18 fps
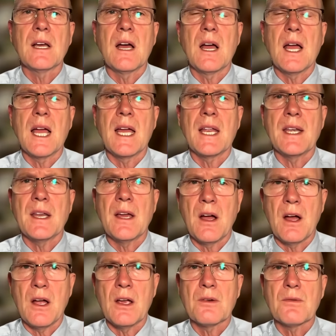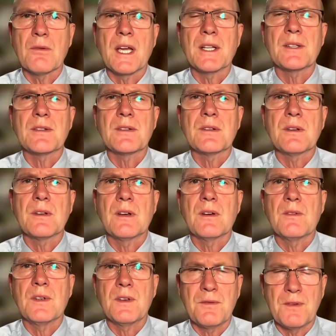and high rates
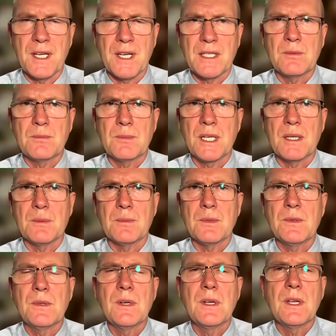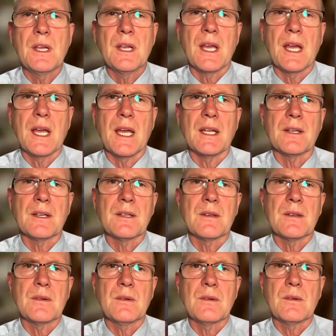of infected people at
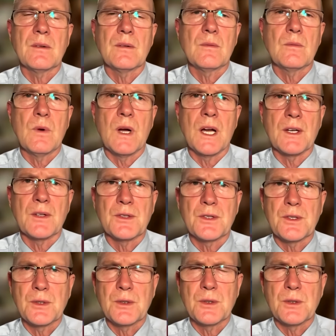one, two,